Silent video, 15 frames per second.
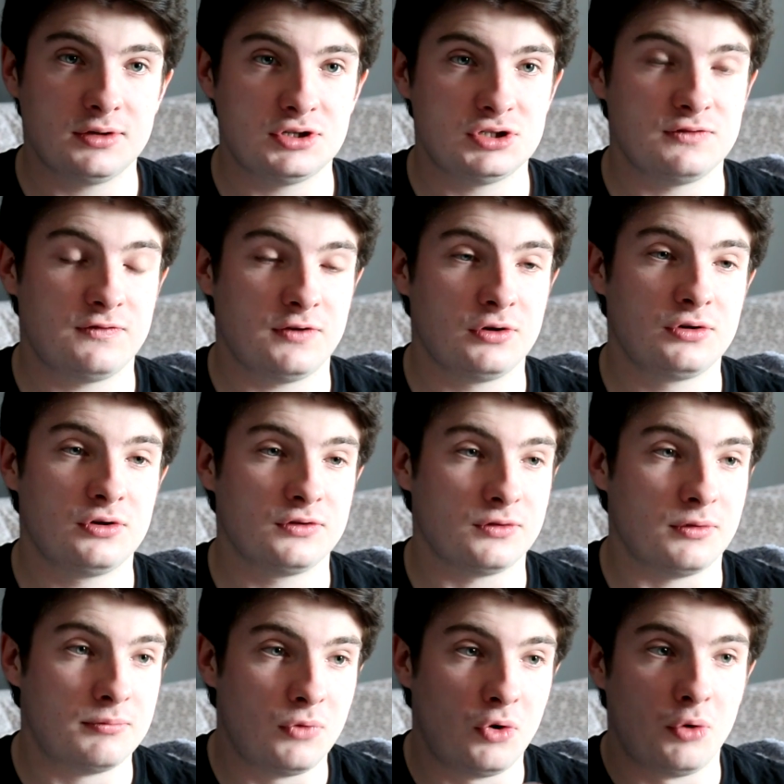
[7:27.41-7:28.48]
They should focus
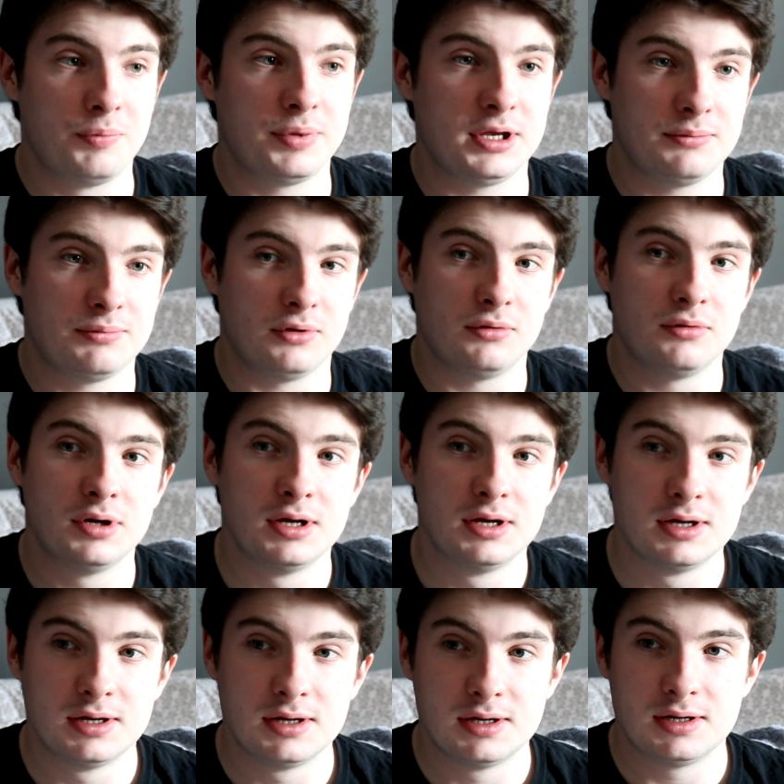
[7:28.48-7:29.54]
on more people
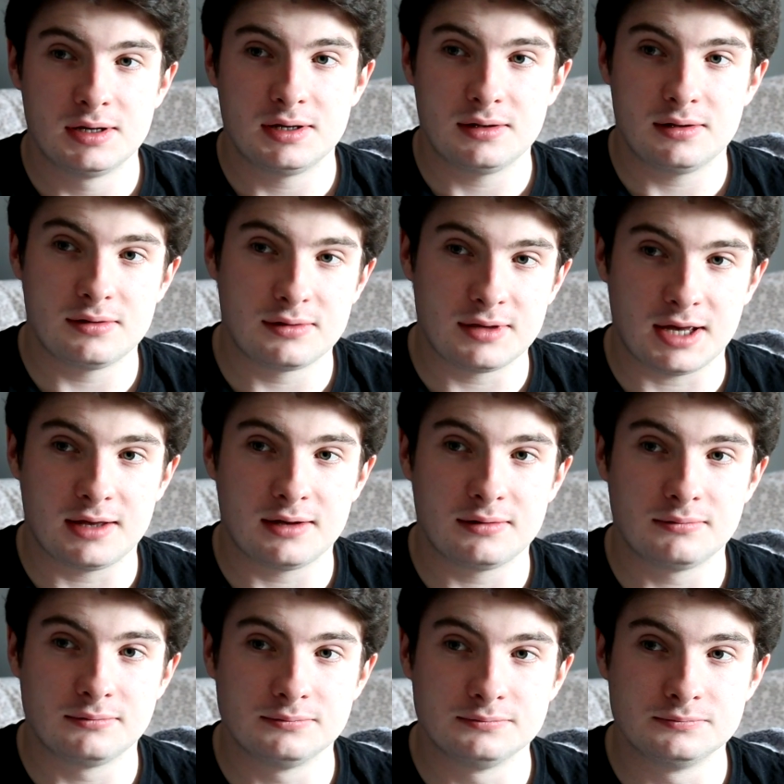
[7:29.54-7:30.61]

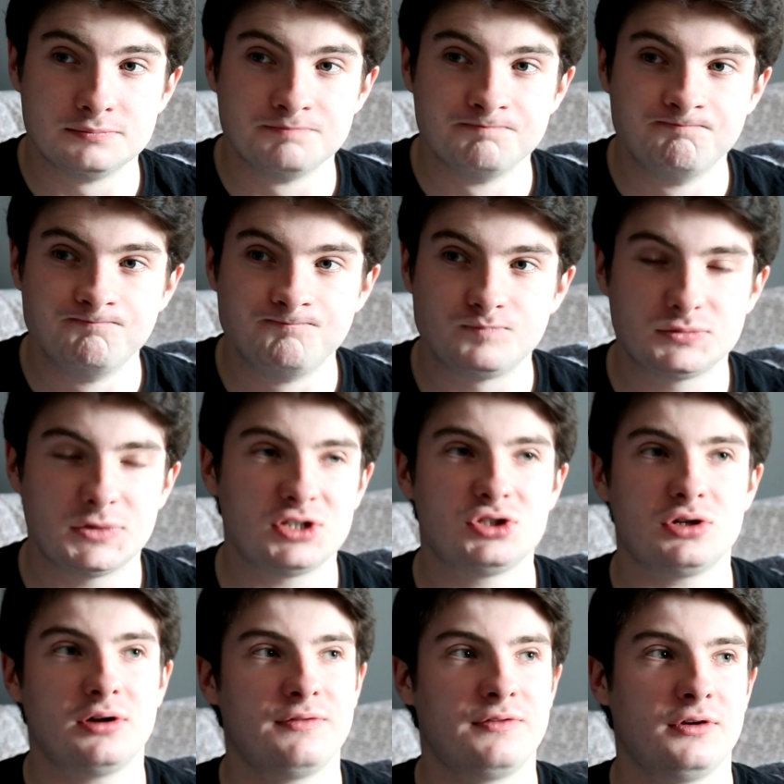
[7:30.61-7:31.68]
than... They
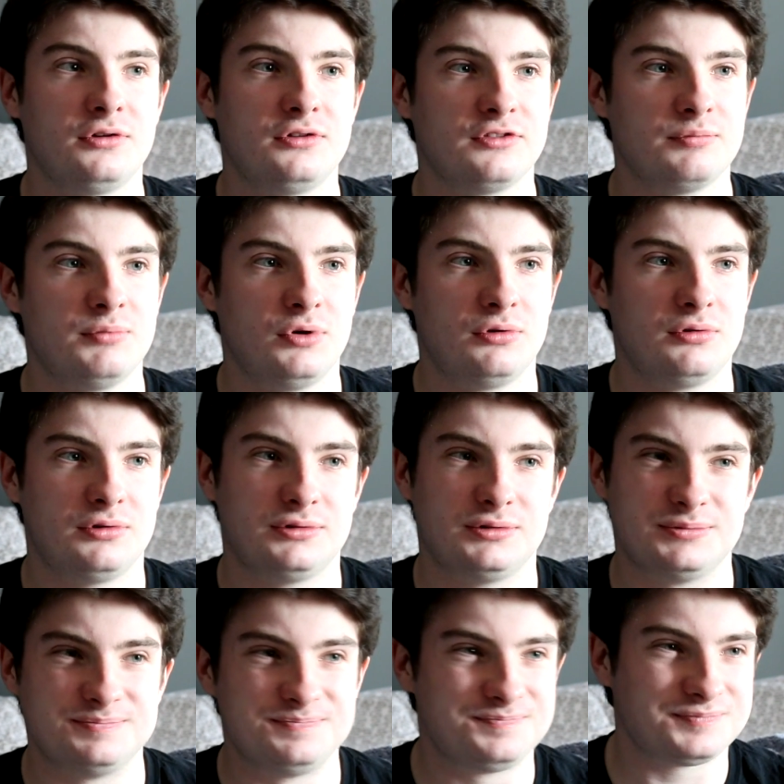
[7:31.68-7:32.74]
try and focus more